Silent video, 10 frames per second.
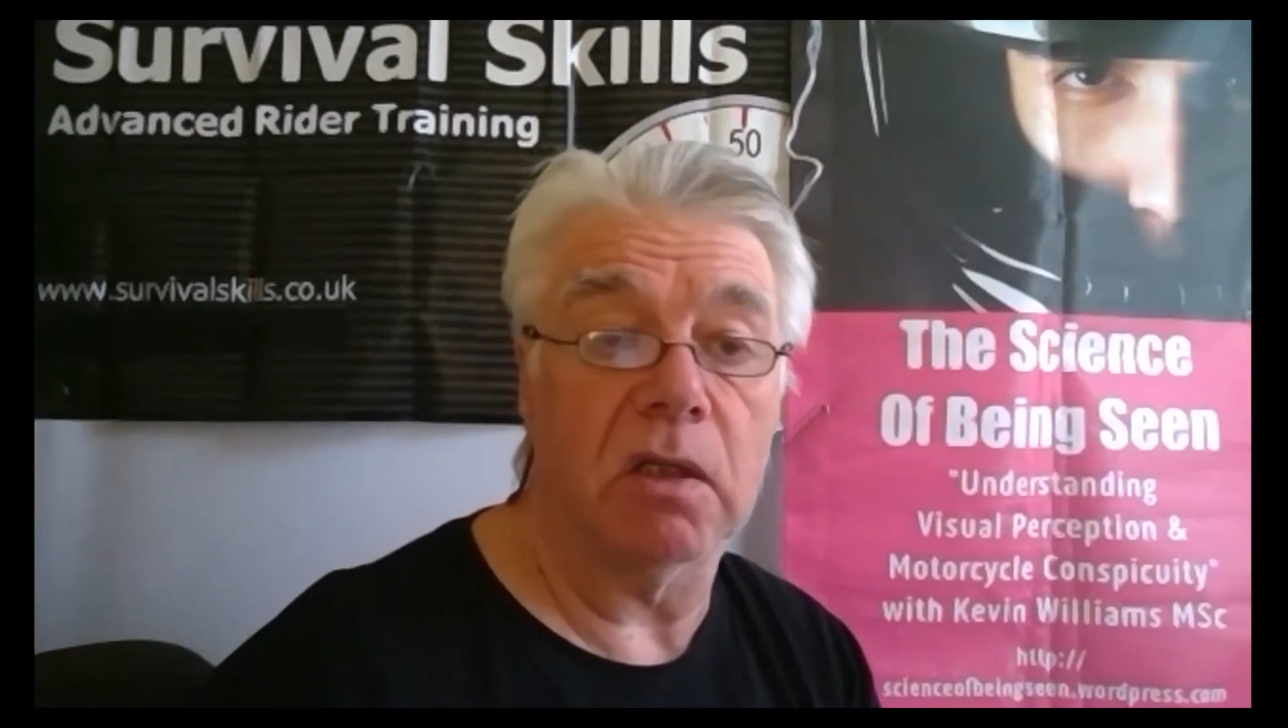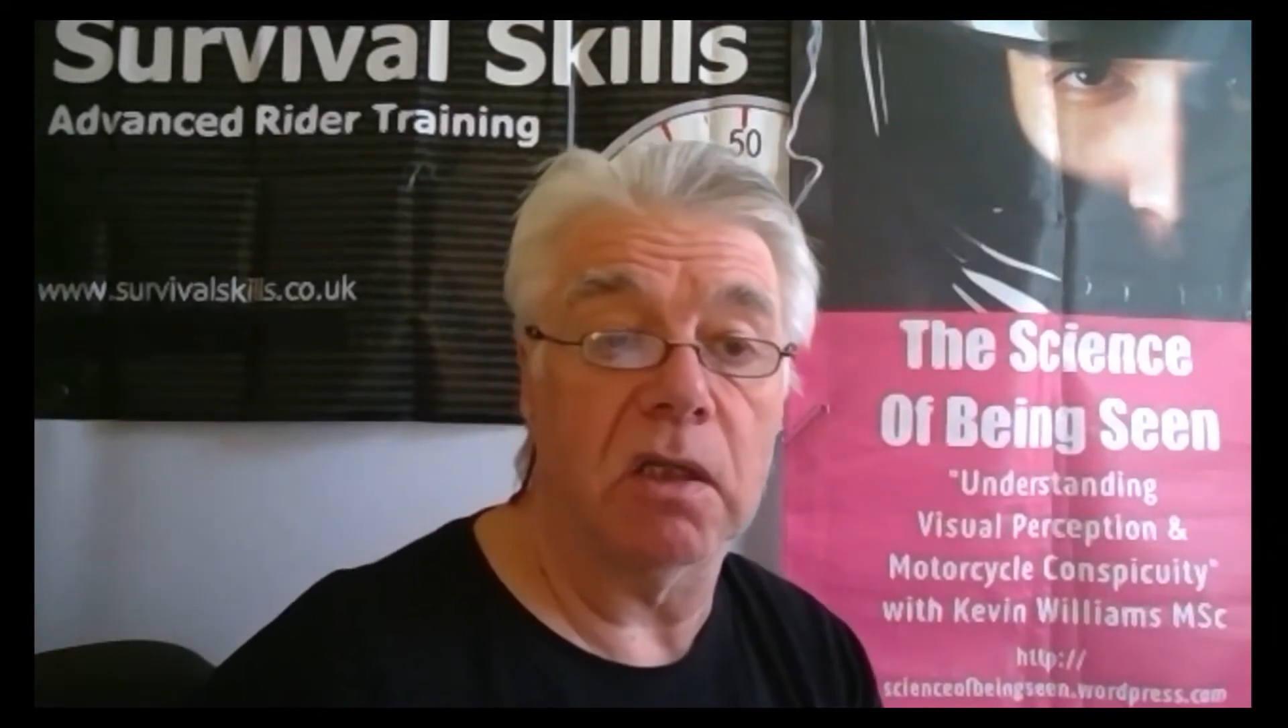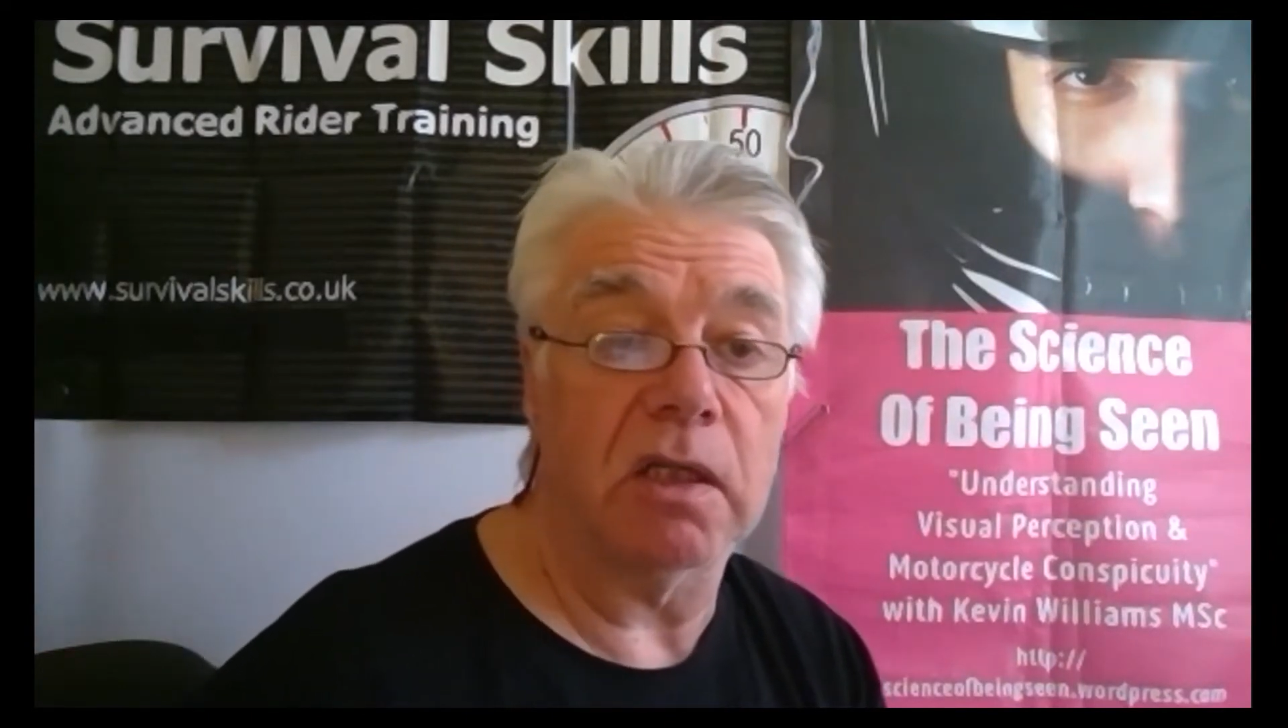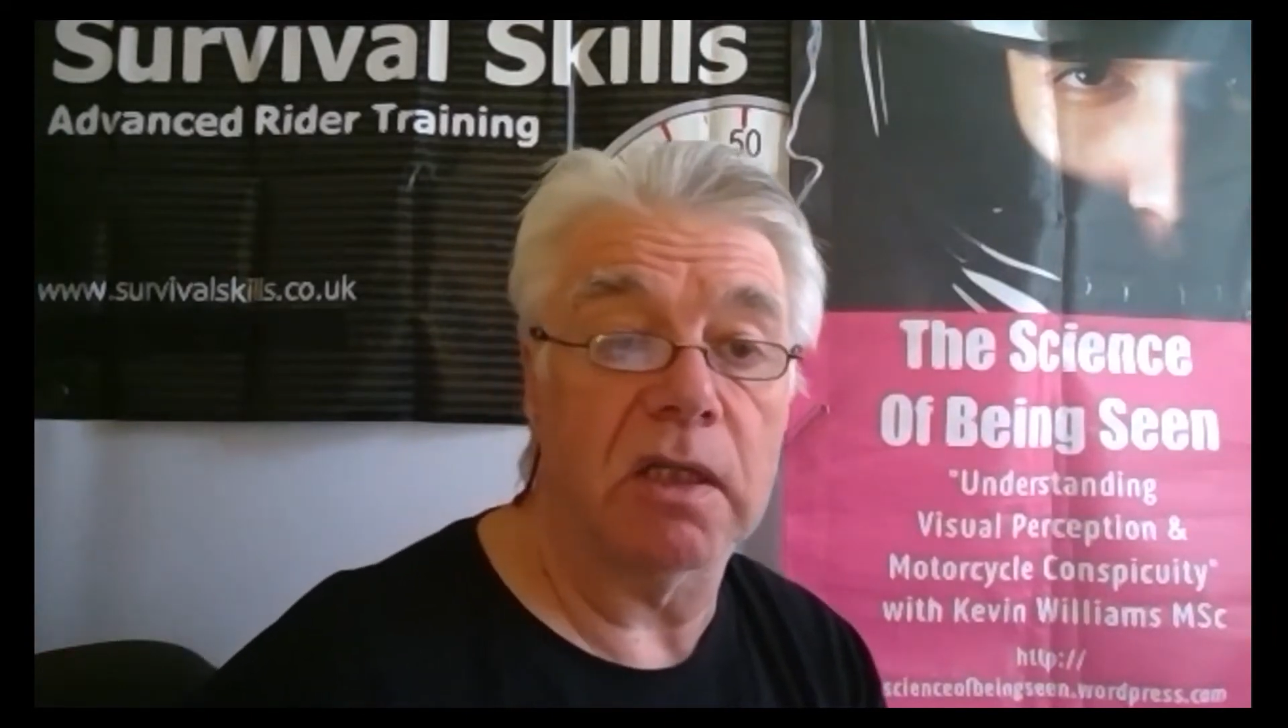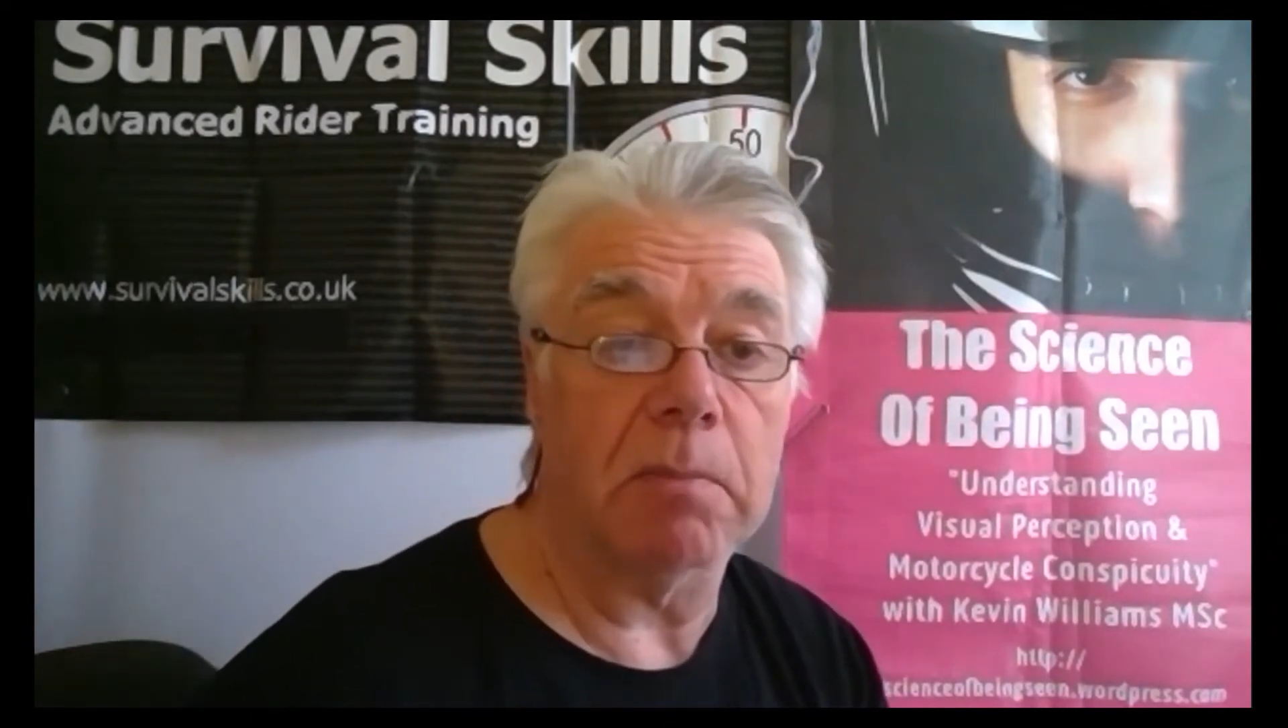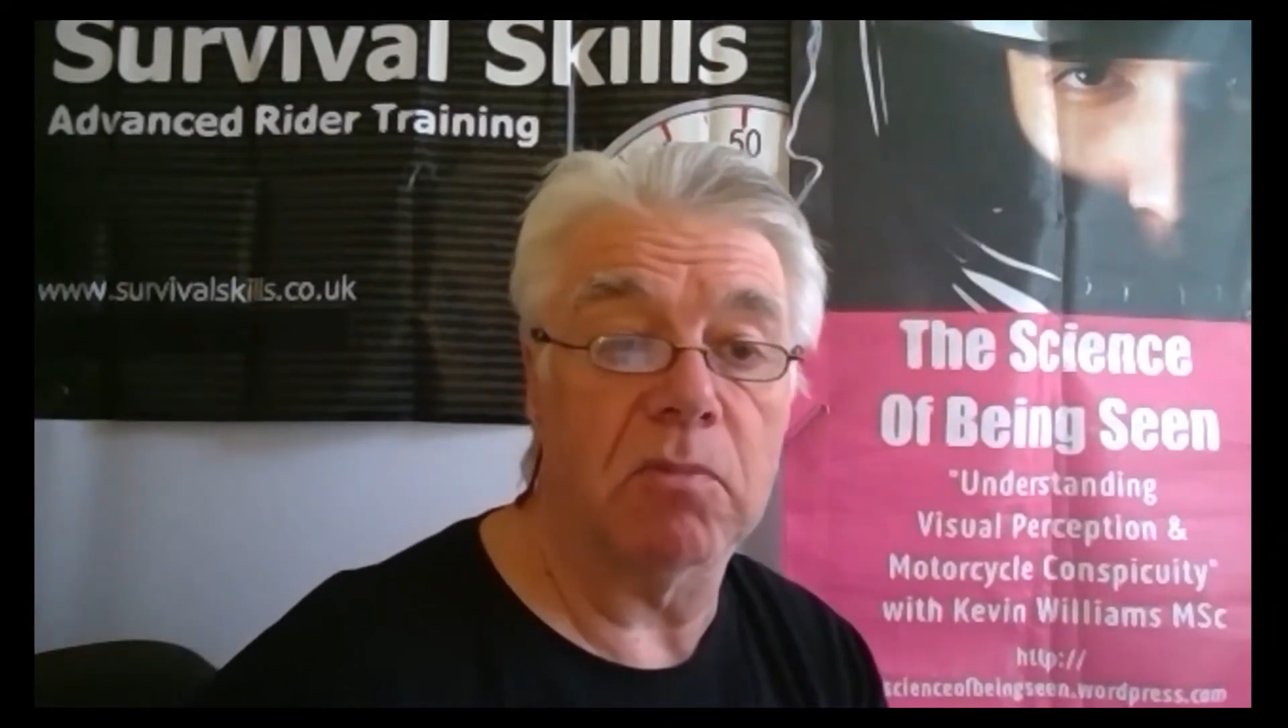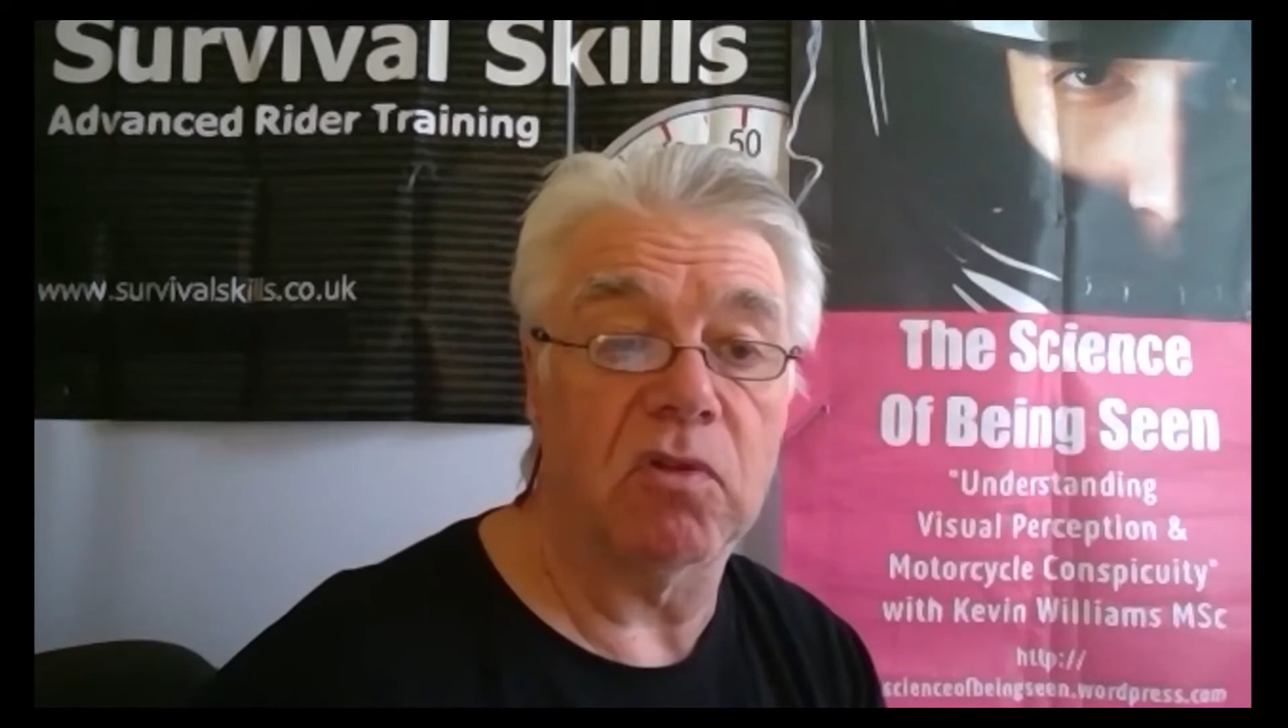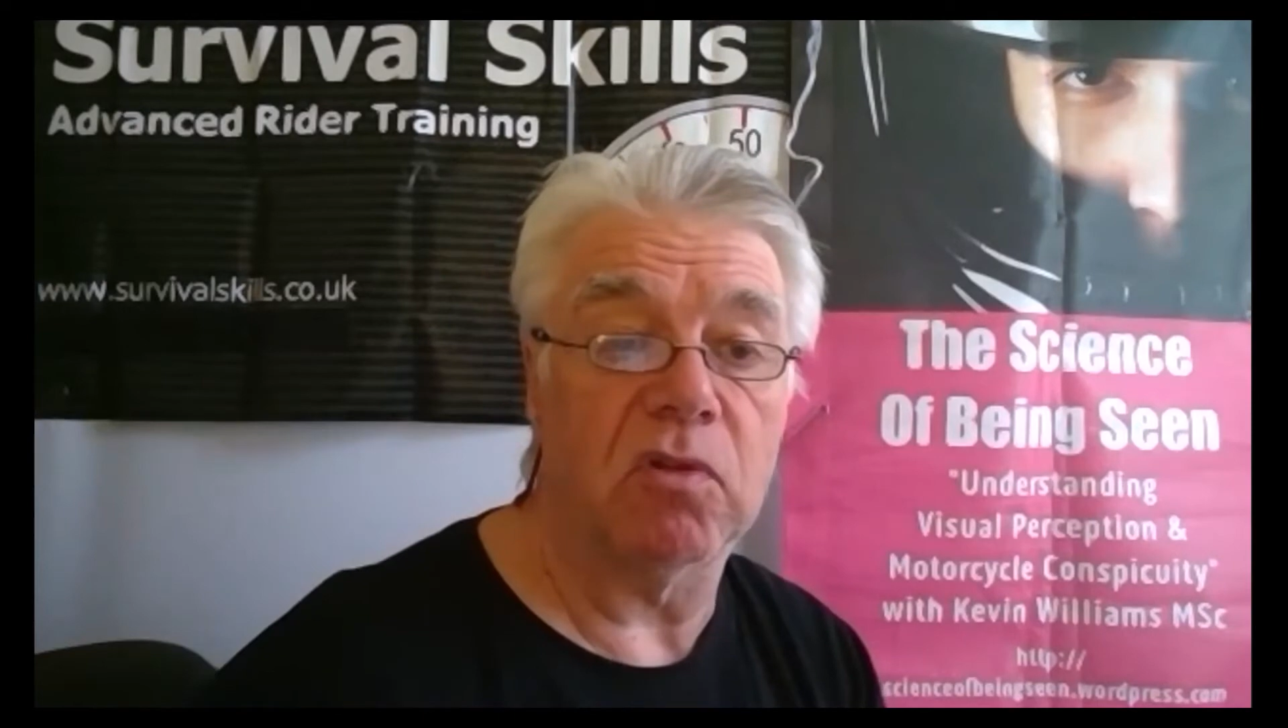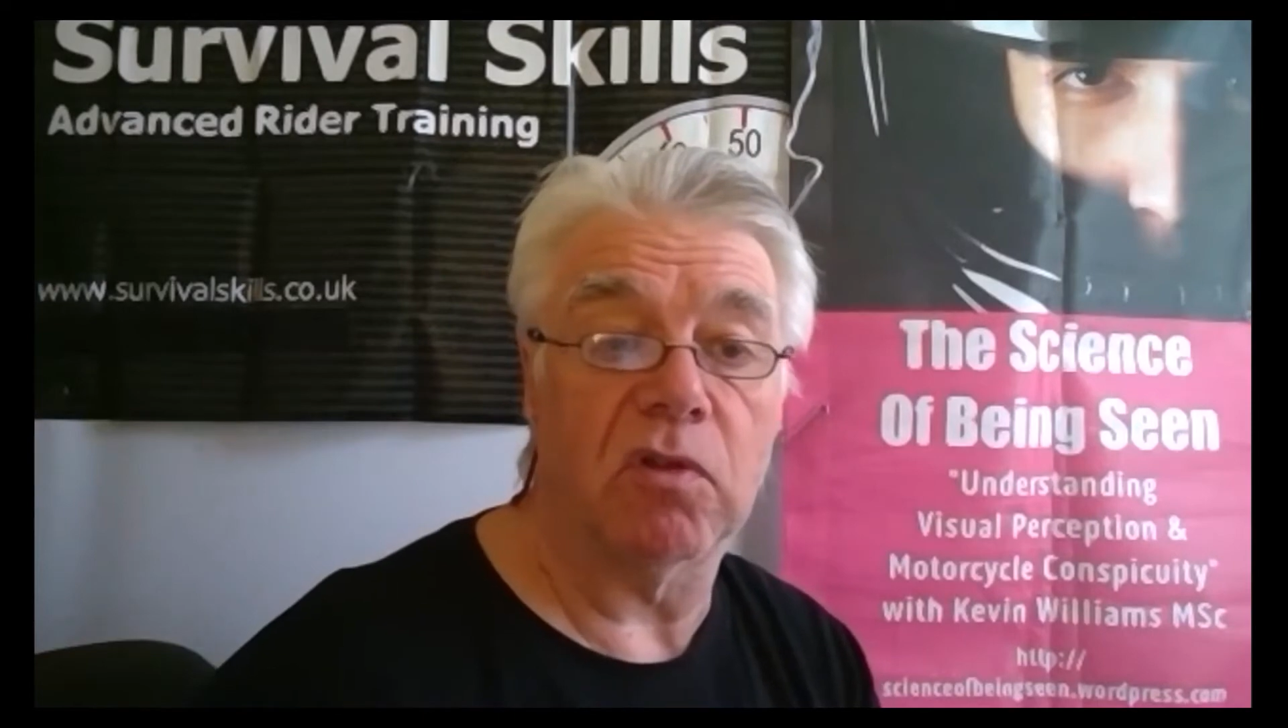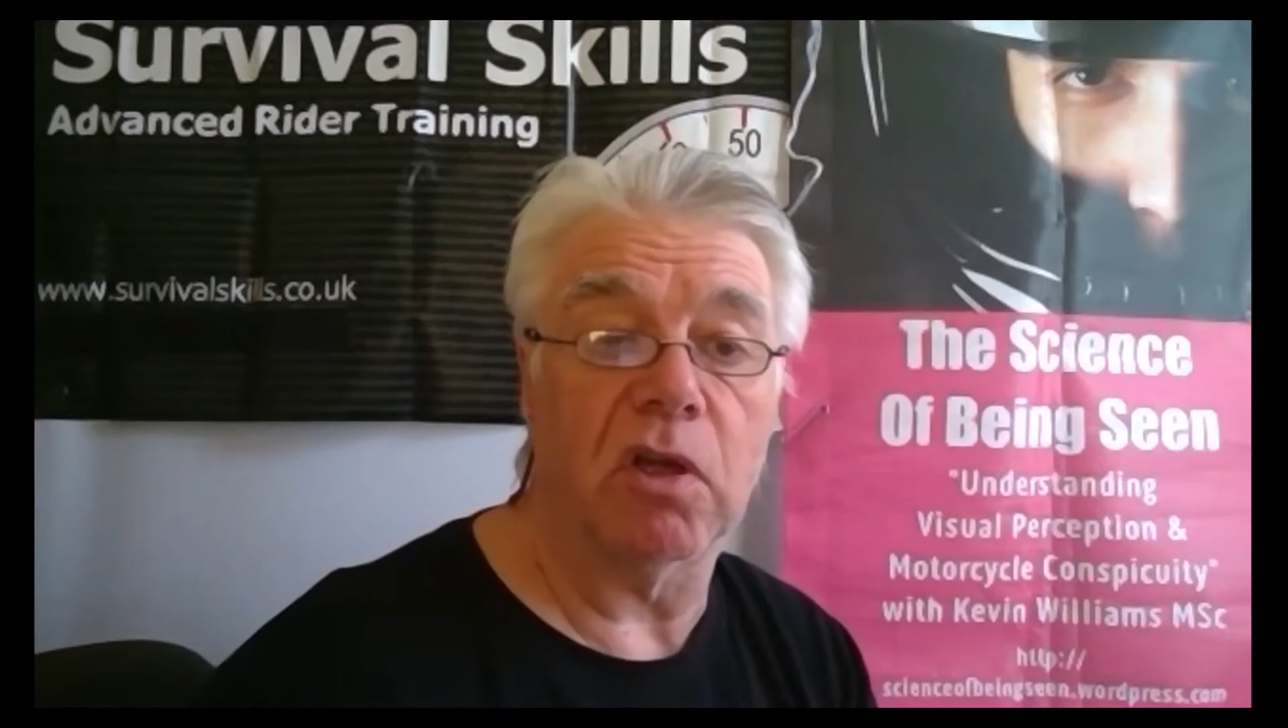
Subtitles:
the adapter to